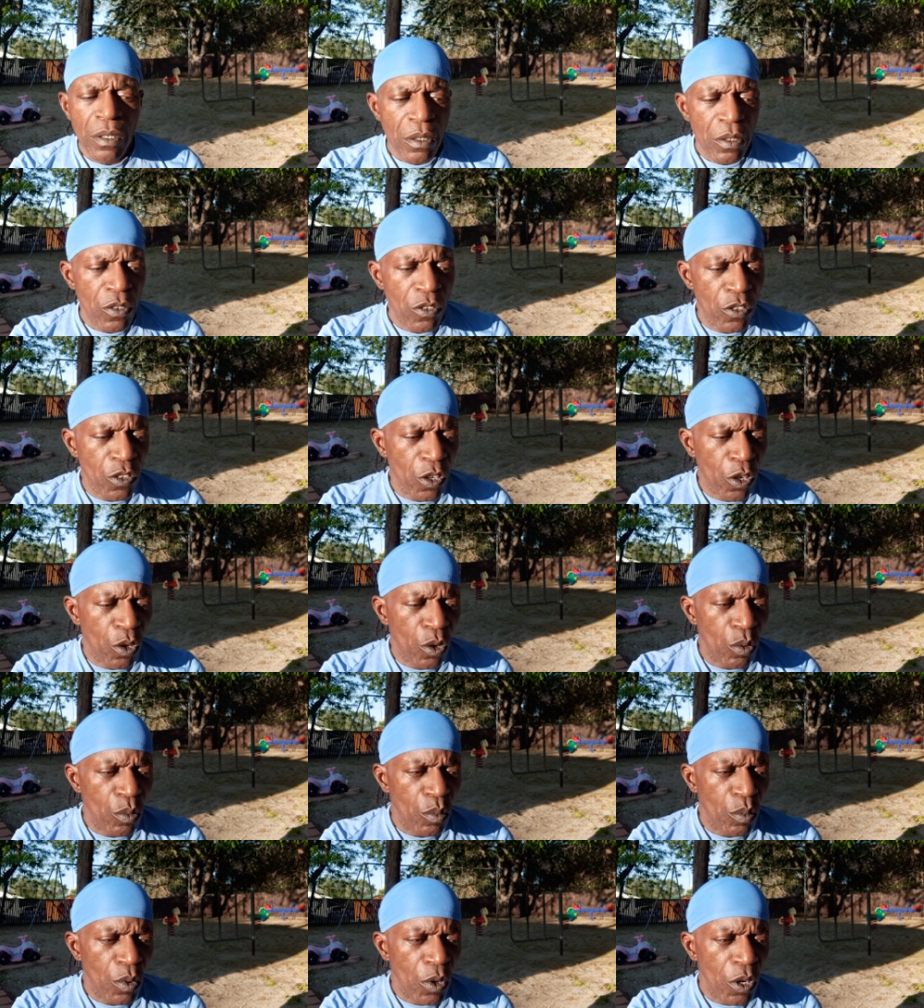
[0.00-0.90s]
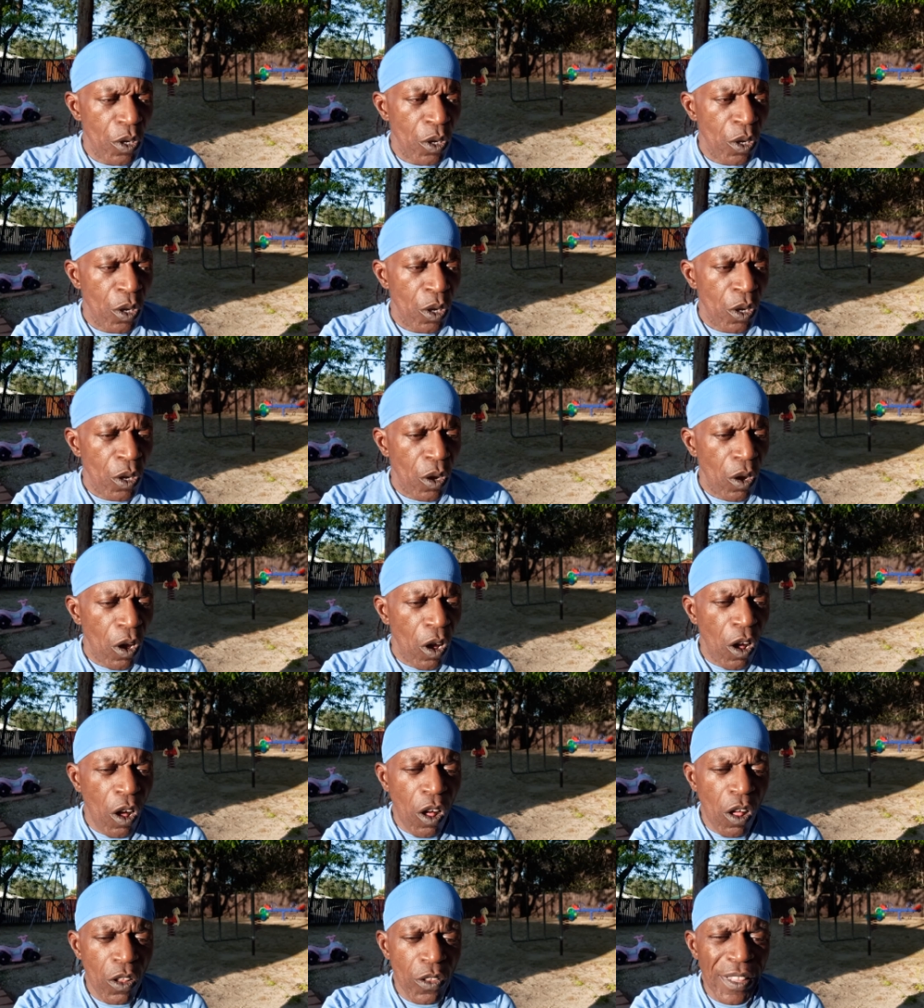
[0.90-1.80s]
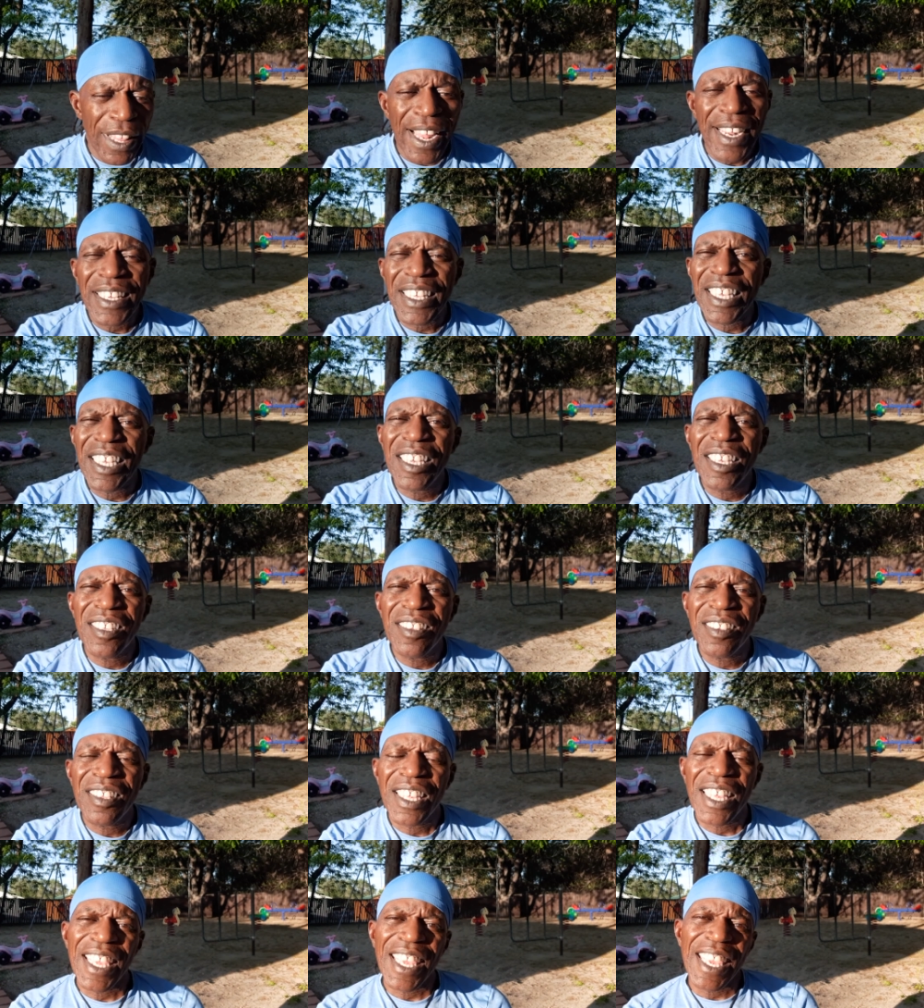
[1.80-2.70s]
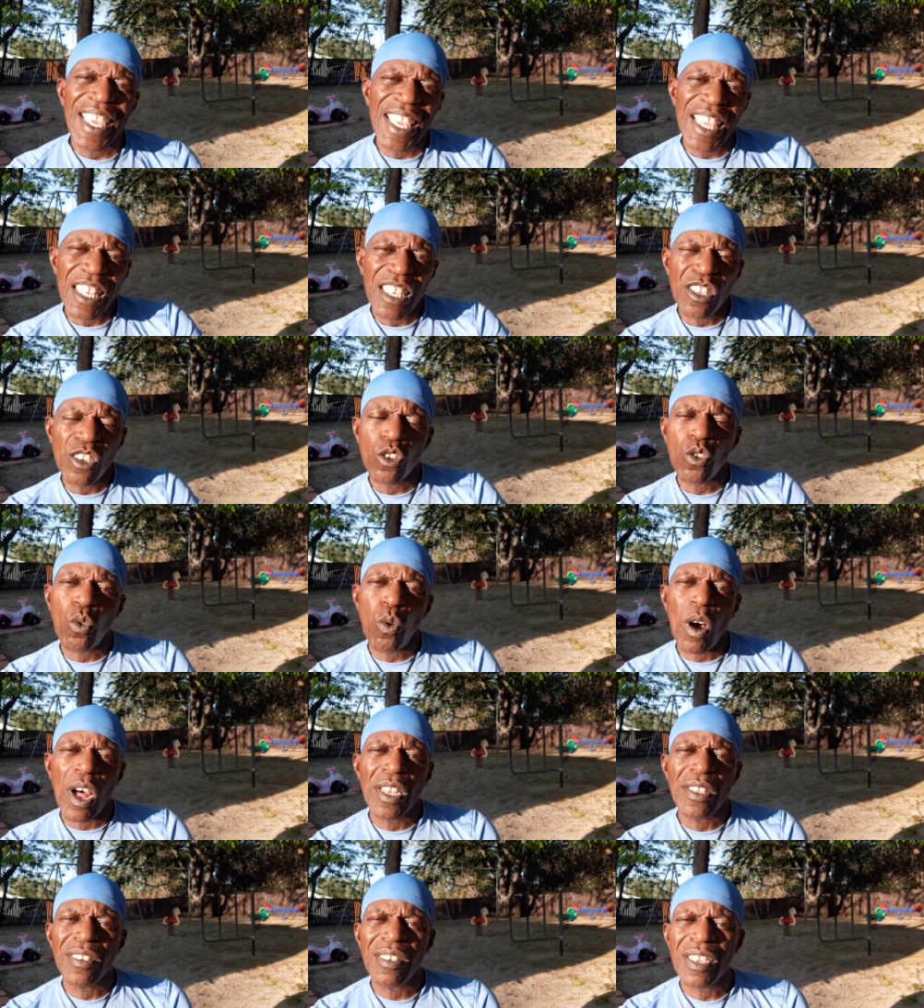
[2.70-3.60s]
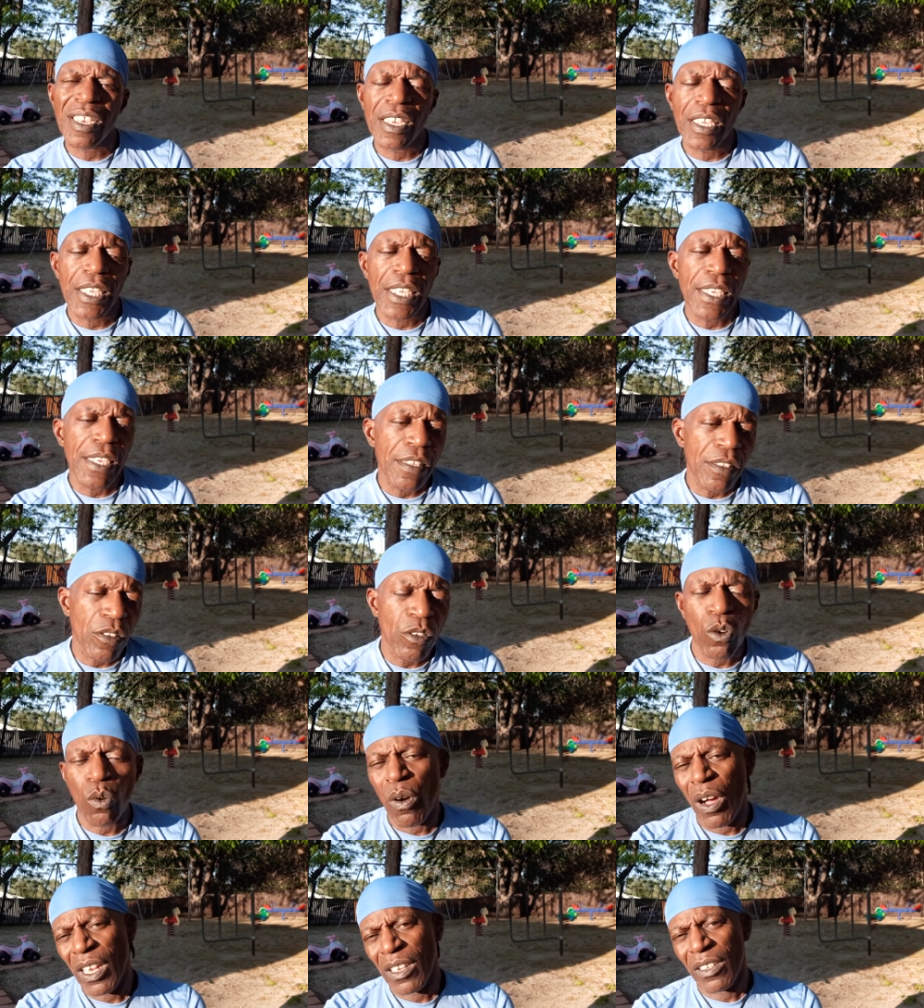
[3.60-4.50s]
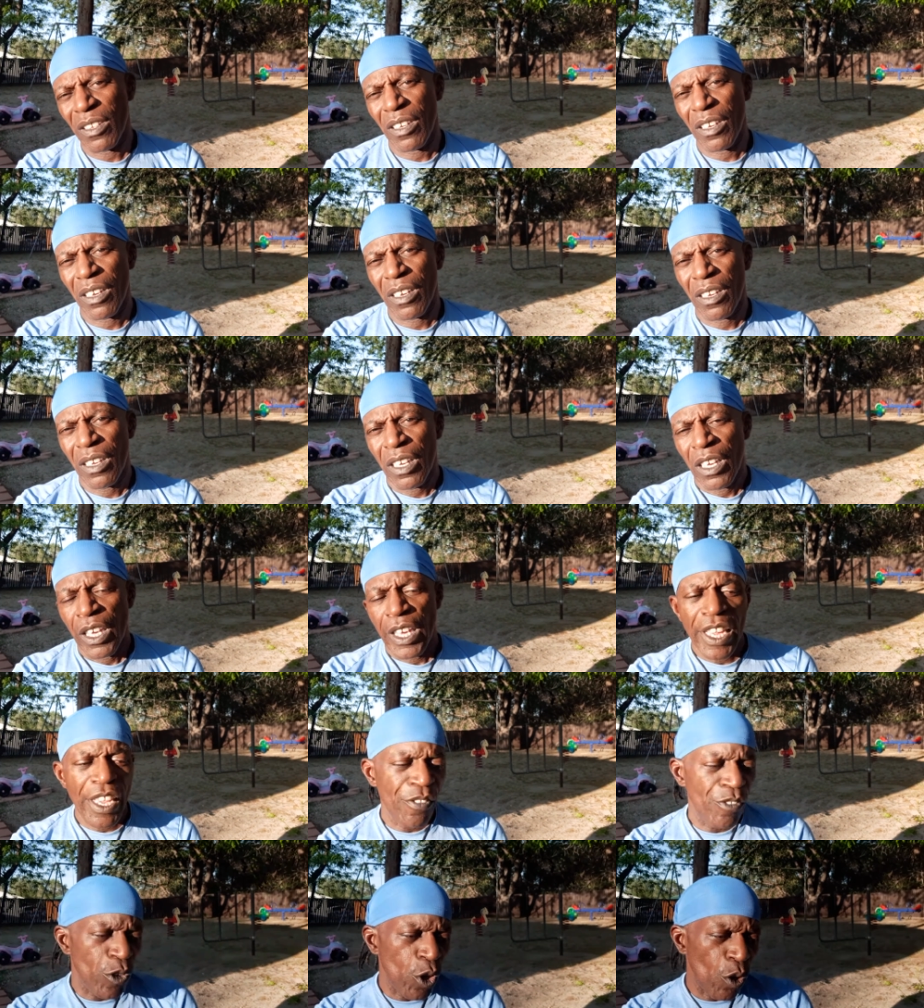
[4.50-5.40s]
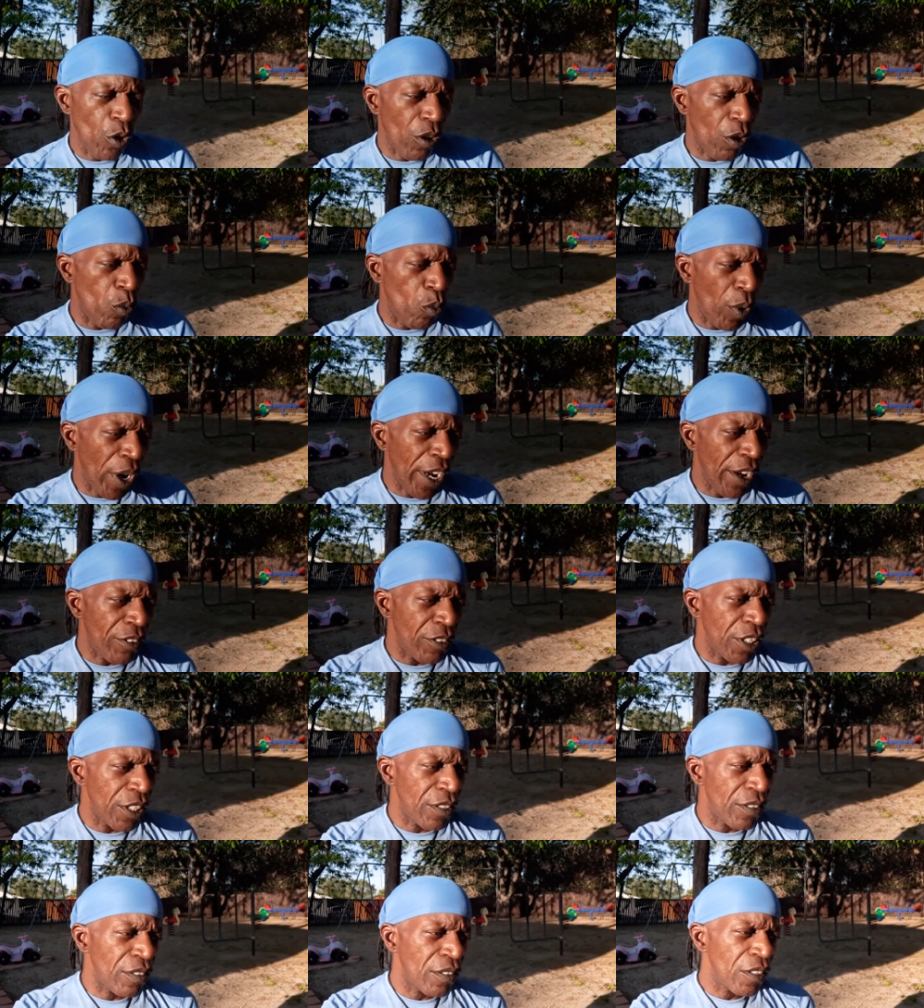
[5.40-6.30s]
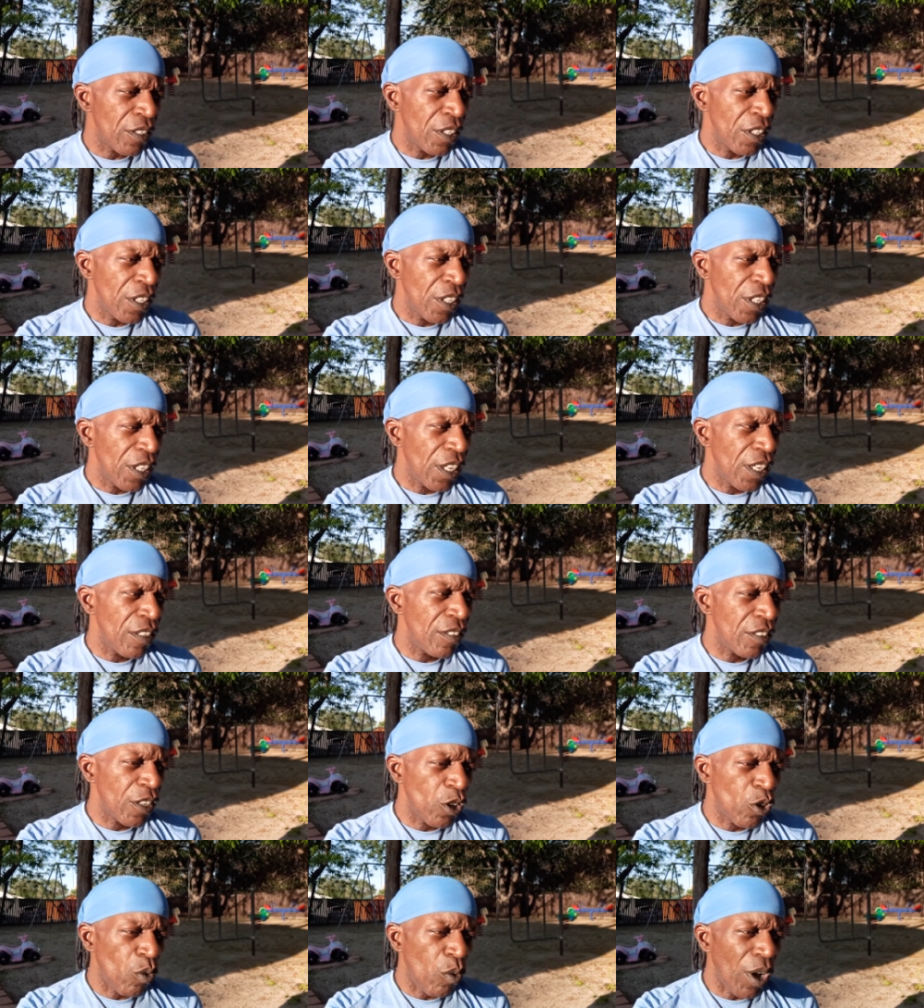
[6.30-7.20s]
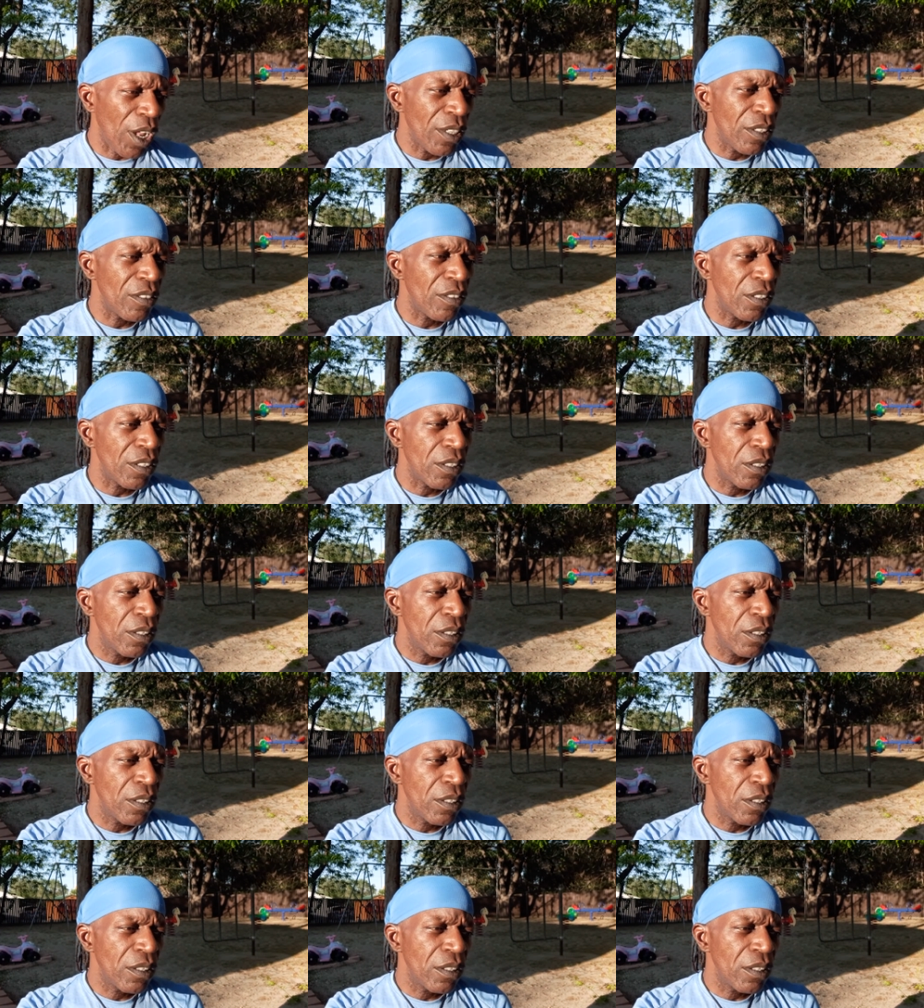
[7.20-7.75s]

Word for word: So, all that is in quanta is quanta. If your awareness is in quanta.